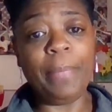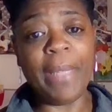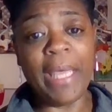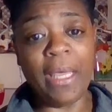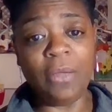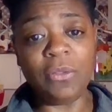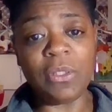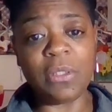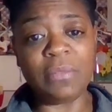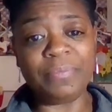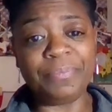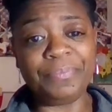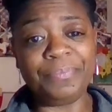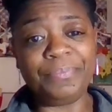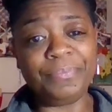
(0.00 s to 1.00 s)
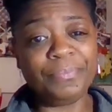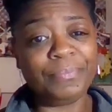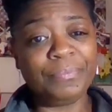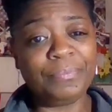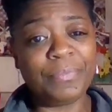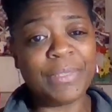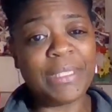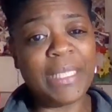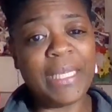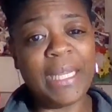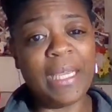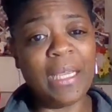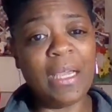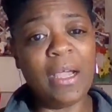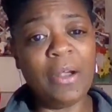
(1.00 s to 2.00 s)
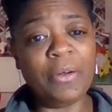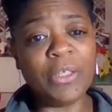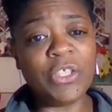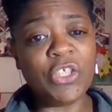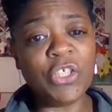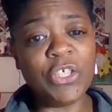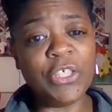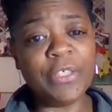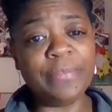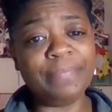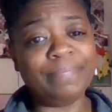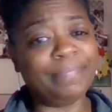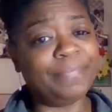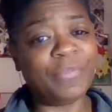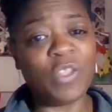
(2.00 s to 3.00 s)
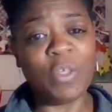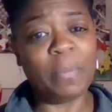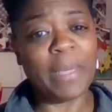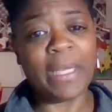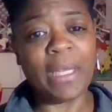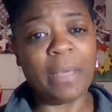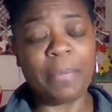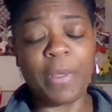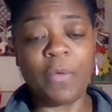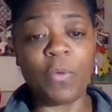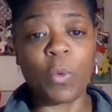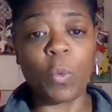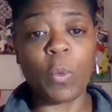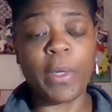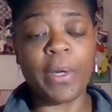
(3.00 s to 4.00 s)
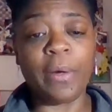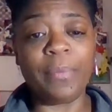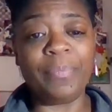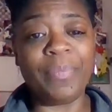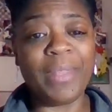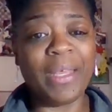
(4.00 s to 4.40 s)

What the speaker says: blouse, but that Ankara shirt, you might not be able to wear.